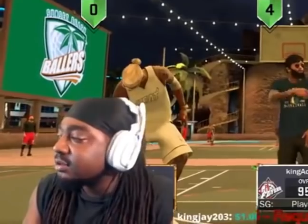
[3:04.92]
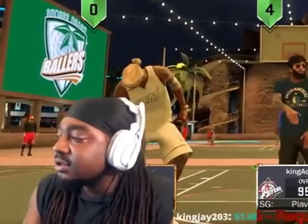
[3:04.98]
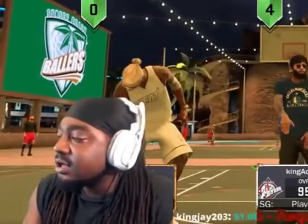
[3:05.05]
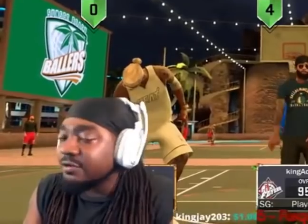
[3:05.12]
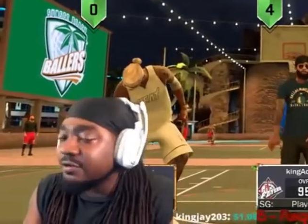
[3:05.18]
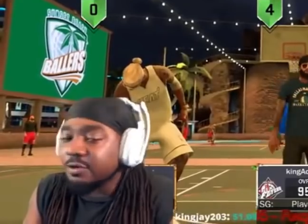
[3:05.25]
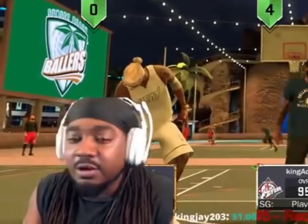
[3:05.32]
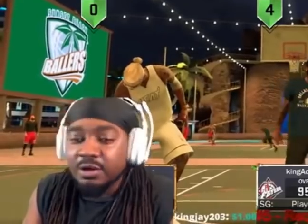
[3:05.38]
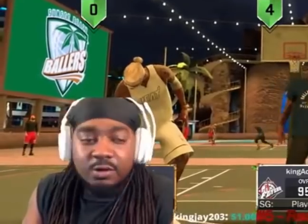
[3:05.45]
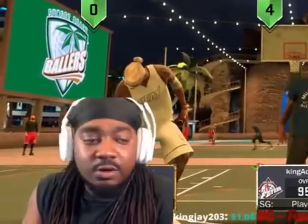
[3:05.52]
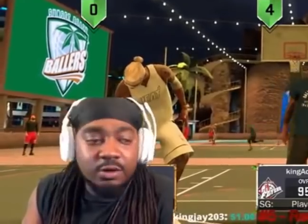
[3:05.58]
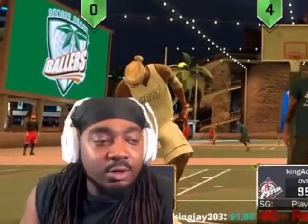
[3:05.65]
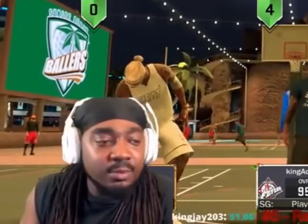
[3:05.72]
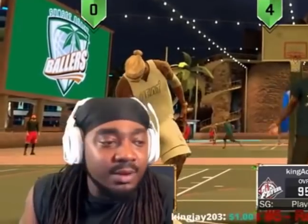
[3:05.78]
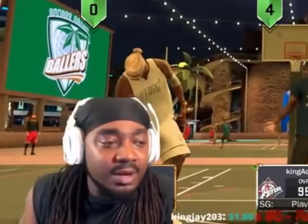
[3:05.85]
request going
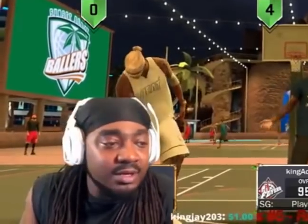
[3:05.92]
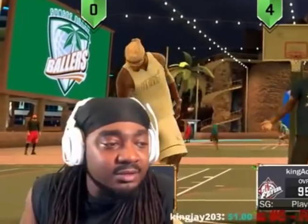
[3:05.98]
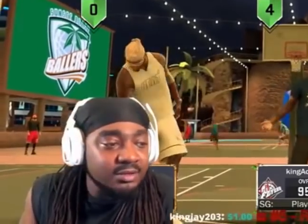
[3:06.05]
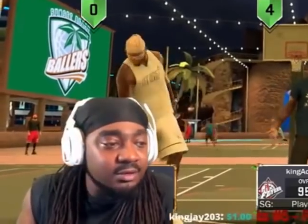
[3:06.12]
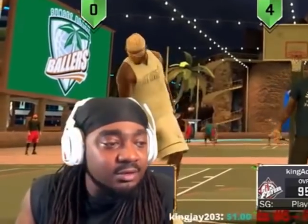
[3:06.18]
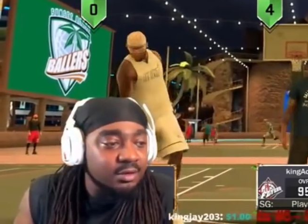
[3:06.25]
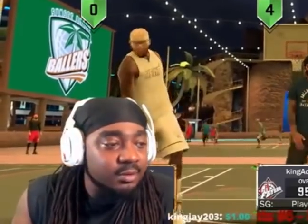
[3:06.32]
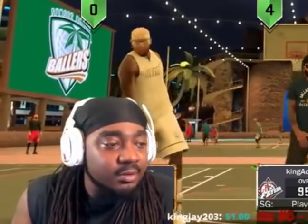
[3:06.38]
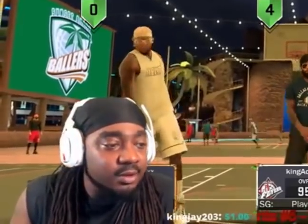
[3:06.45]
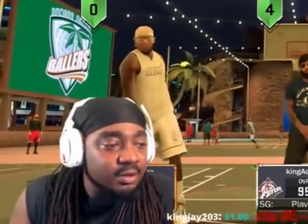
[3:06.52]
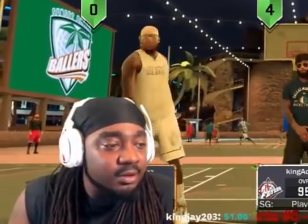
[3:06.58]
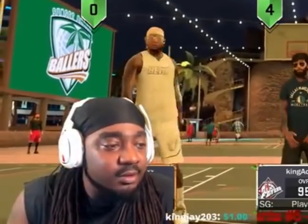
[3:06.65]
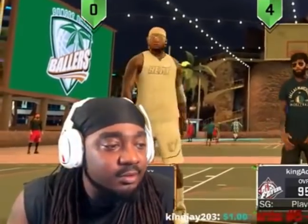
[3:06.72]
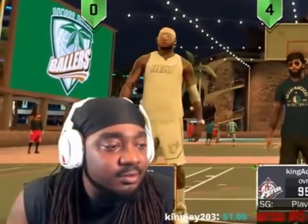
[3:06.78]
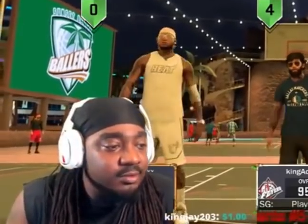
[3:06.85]
on mods only, bro.
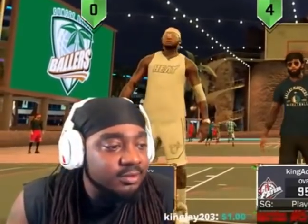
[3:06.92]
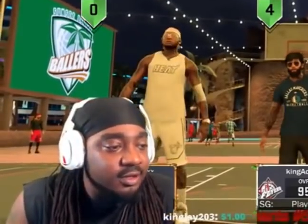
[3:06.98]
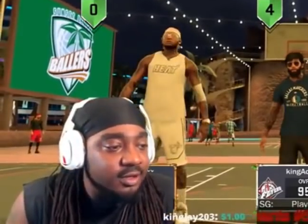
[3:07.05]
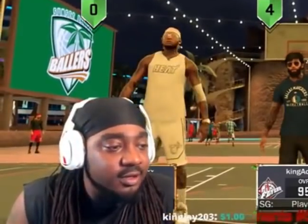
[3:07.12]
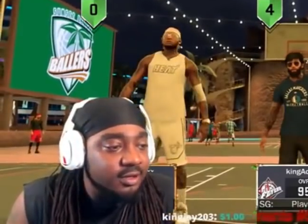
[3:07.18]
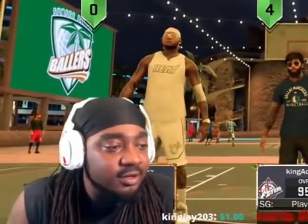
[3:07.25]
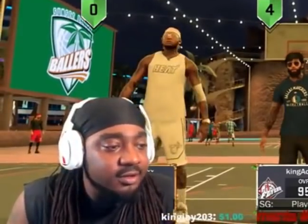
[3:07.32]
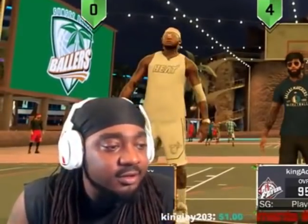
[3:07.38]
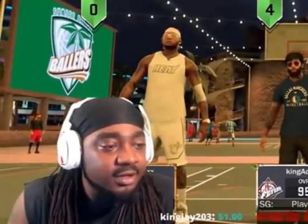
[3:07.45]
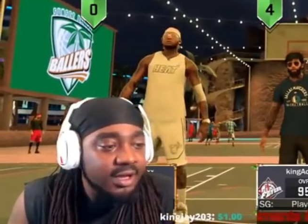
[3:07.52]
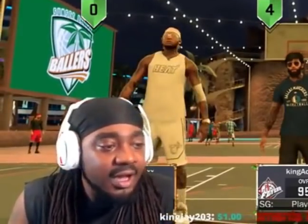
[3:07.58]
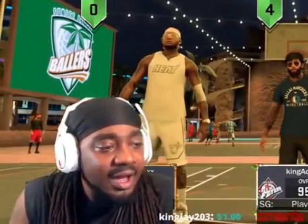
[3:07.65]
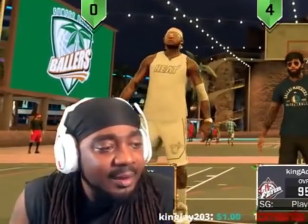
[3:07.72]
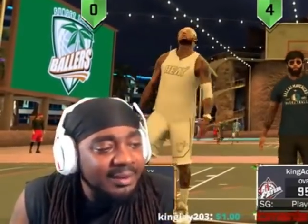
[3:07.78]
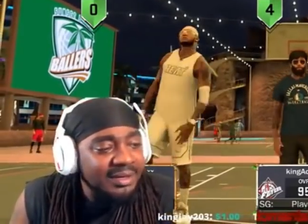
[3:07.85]
i sorry.
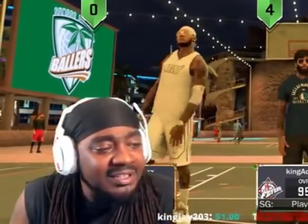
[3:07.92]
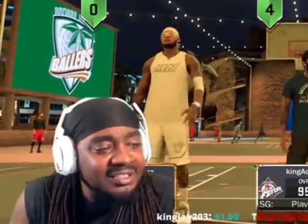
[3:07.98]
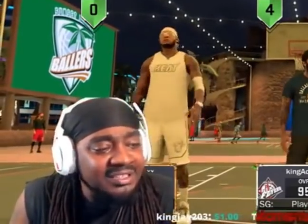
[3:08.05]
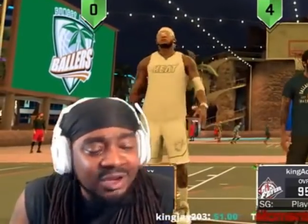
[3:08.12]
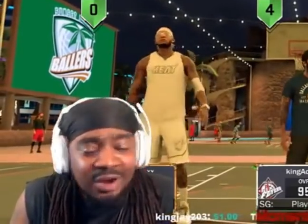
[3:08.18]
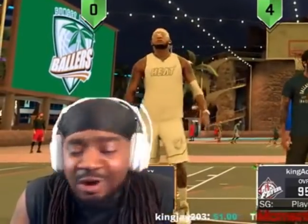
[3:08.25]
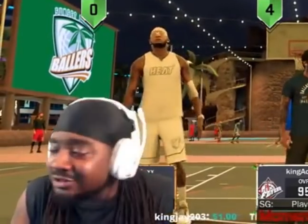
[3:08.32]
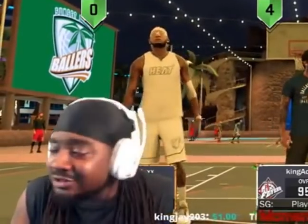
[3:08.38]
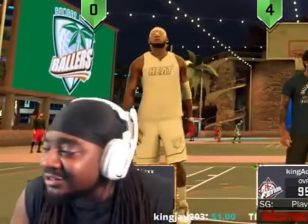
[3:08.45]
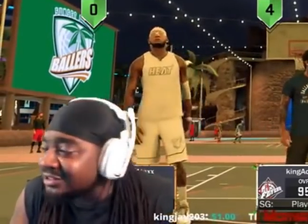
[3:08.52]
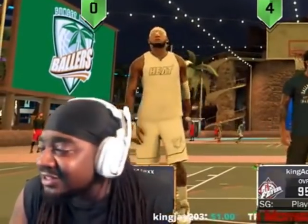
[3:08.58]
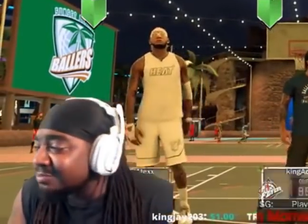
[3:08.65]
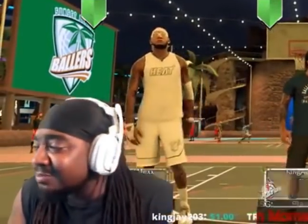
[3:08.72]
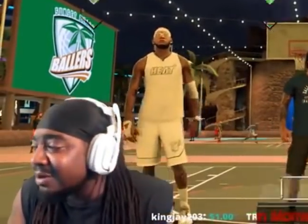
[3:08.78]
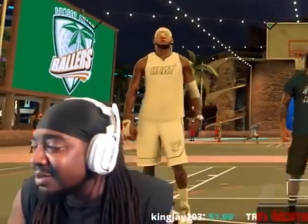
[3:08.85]
How been this song to this
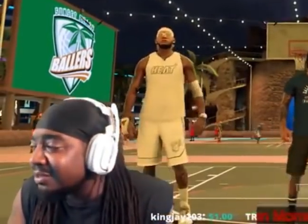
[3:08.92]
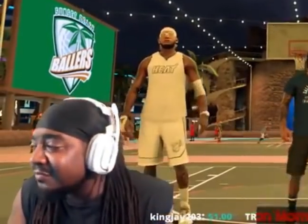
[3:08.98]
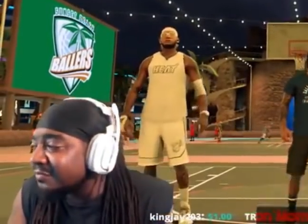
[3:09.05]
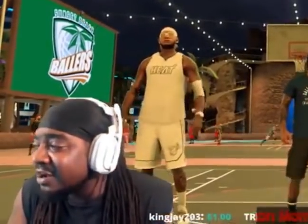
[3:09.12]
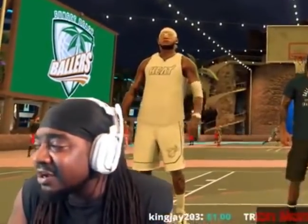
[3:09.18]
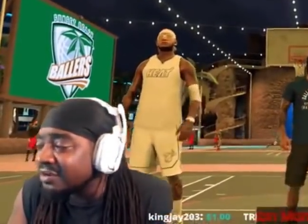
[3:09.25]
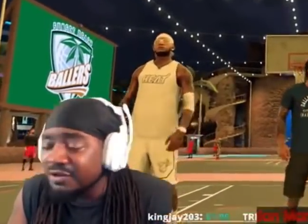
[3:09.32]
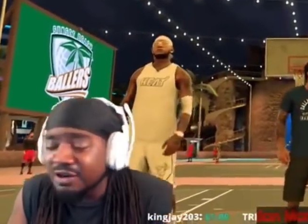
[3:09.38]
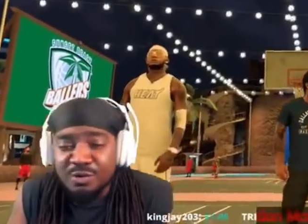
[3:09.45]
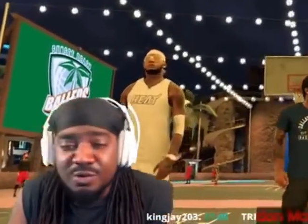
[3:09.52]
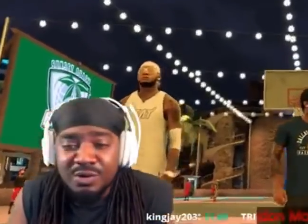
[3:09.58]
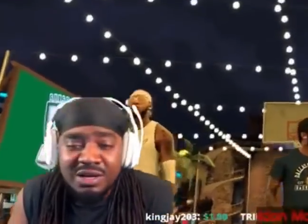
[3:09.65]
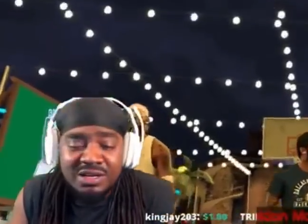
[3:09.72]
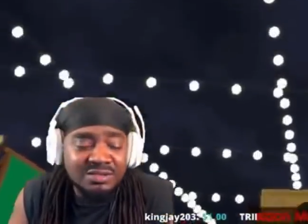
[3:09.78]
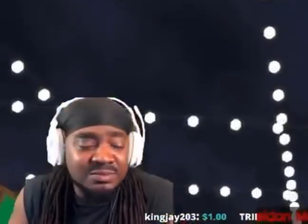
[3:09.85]
motherfucker
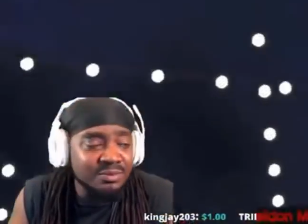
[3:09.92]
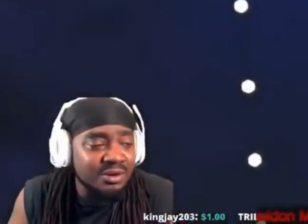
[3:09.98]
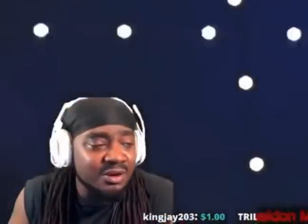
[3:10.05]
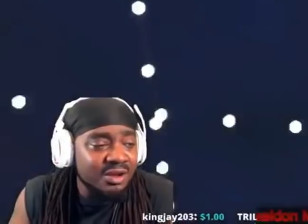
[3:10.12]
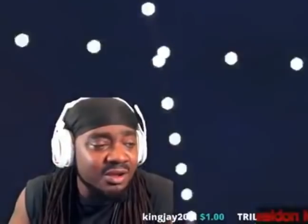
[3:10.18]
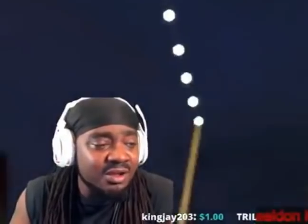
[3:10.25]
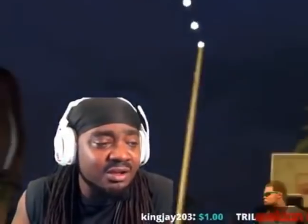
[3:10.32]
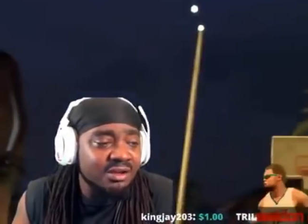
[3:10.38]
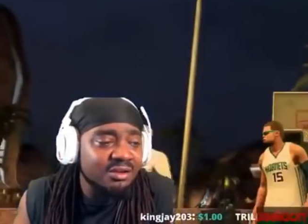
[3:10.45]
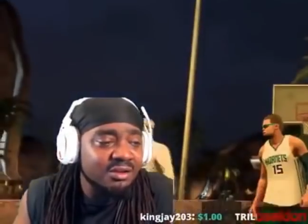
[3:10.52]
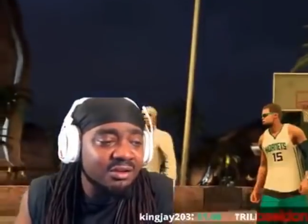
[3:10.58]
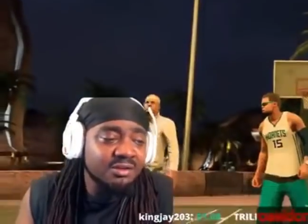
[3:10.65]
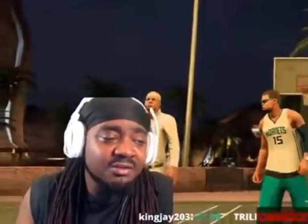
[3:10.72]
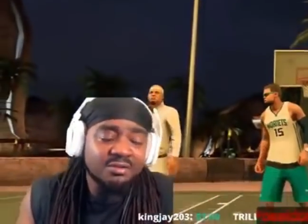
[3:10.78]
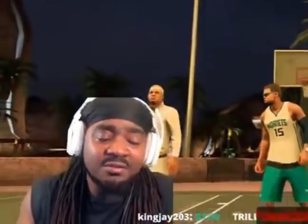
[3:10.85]
request, bro?
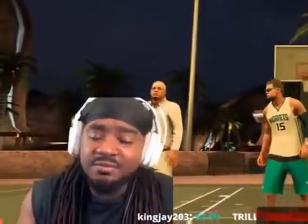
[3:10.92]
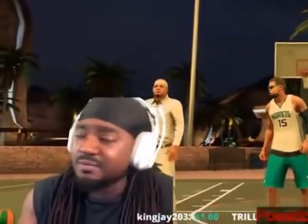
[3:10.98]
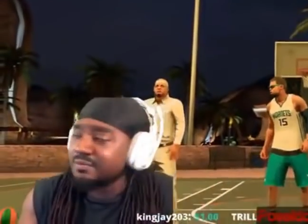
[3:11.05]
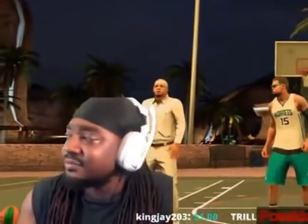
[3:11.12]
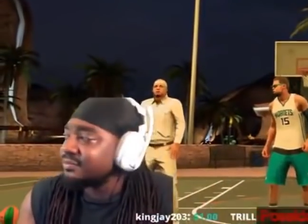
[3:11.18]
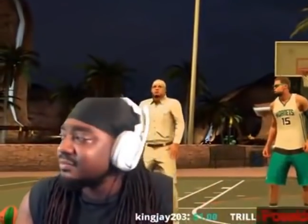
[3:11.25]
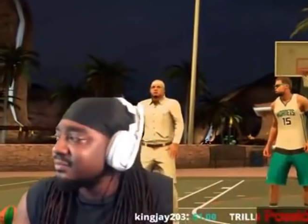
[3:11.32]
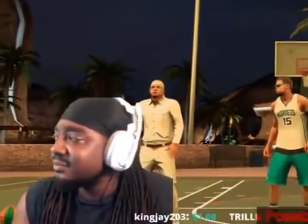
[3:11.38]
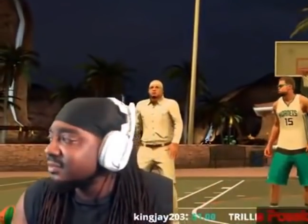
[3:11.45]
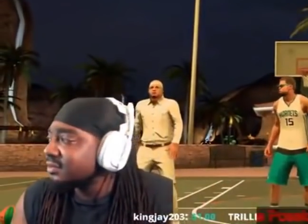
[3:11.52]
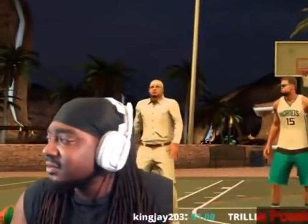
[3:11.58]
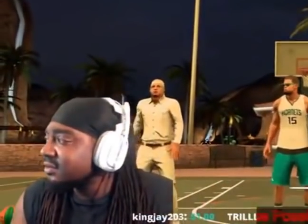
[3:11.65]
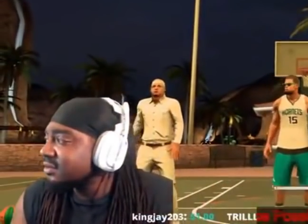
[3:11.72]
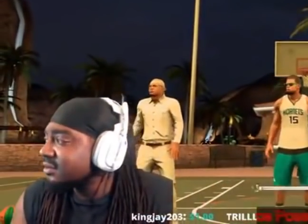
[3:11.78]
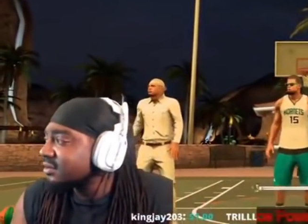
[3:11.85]
Hey, you're my
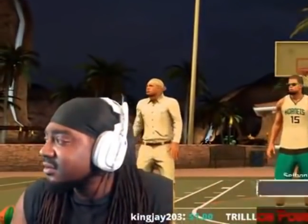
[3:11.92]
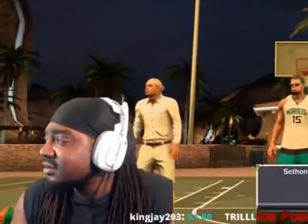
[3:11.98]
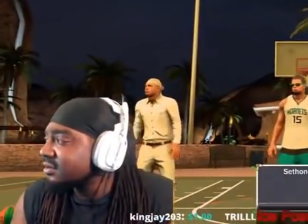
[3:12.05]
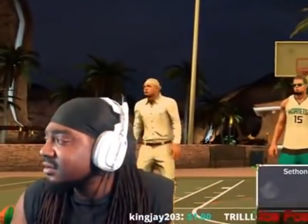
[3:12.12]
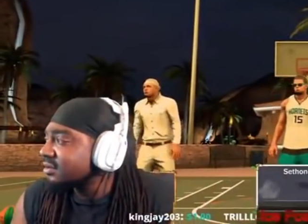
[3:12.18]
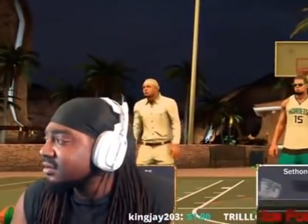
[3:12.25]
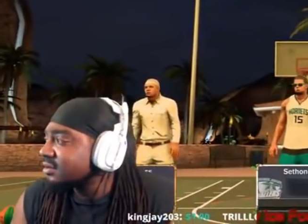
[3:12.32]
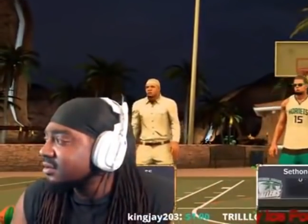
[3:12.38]
man. I got next.